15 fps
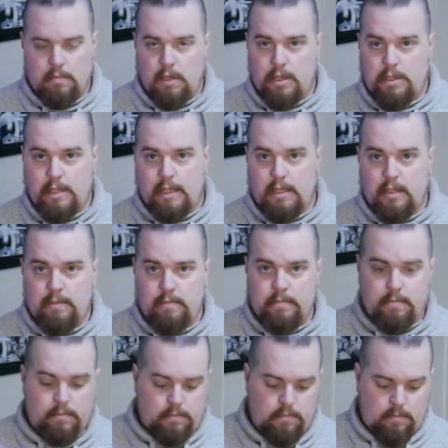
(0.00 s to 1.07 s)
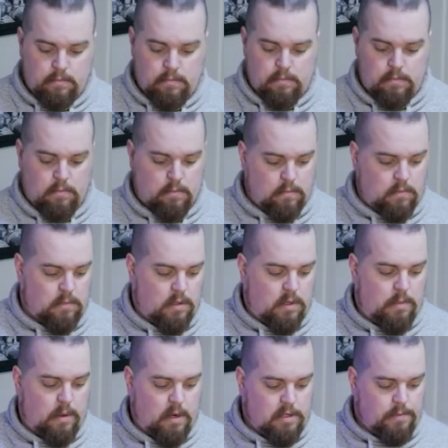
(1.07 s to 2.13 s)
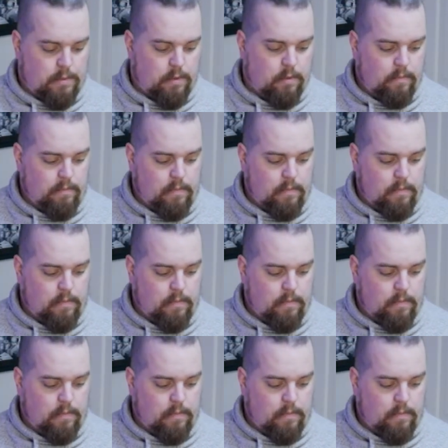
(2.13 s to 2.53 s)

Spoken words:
jigger, a bar spoon,